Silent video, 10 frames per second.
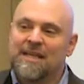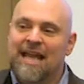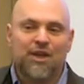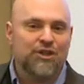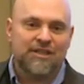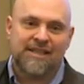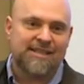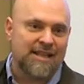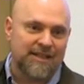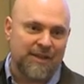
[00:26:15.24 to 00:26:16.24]
mean I couldn't
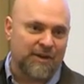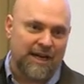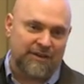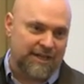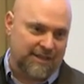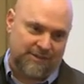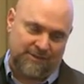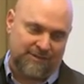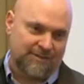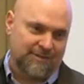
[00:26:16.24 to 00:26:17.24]
excel in other
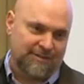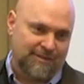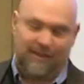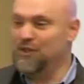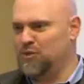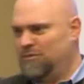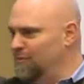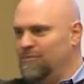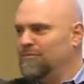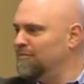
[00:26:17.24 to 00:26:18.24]
areas. At least
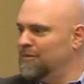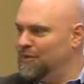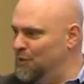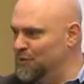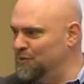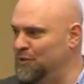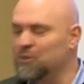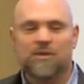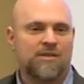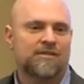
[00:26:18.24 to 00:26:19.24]
those
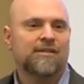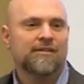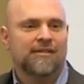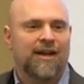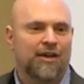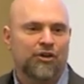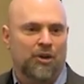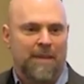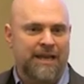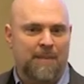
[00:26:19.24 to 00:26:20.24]
students
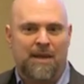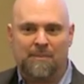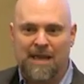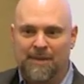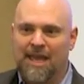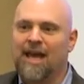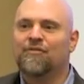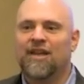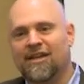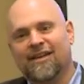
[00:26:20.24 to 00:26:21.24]
Earl made up on my behalf.
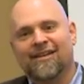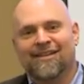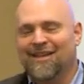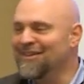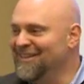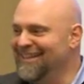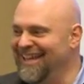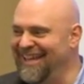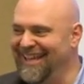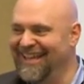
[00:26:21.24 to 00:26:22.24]
They
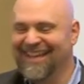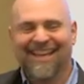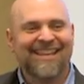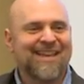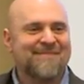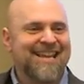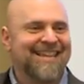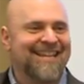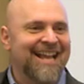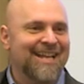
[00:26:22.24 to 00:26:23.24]
make
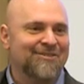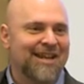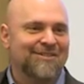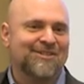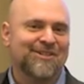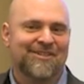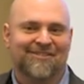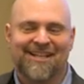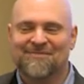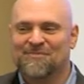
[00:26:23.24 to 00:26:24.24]
you think I knew what I was doing,
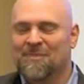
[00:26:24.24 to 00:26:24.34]
right?